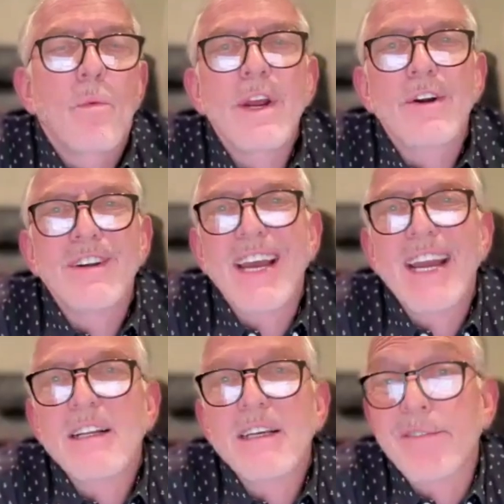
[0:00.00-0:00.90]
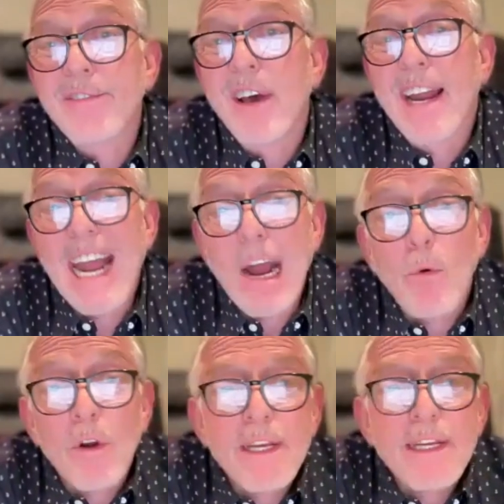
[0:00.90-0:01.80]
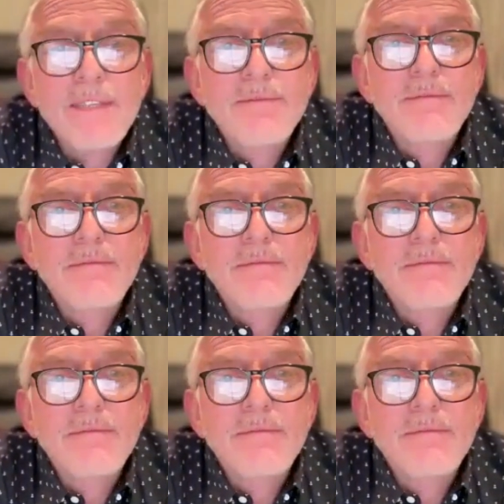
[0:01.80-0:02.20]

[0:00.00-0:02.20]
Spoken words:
We are daily, if not hourly,